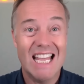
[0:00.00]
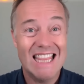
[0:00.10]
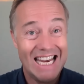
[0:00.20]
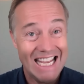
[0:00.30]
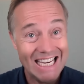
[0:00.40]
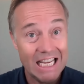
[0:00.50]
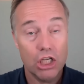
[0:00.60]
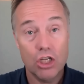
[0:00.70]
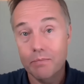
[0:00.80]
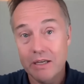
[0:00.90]
And then in
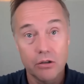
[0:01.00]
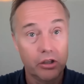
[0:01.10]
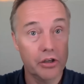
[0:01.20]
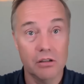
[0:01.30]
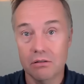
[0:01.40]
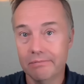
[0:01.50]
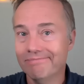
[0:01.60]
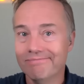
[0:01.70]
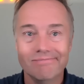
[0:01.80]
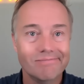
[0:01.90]
it, you build
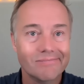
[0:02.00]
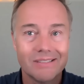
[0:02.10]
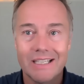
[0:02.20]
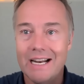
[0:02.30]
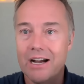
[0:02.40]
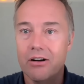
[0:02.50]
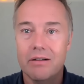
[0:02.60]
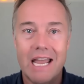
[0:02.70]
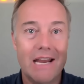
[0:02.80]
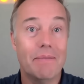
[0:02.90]
little, you
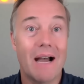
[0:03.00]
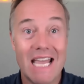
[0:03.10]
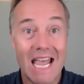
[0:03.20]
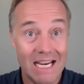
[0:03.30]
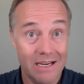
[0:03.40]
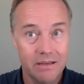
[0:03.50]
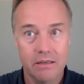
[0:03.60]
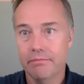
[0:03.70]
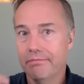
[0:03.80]
know, eight by eight,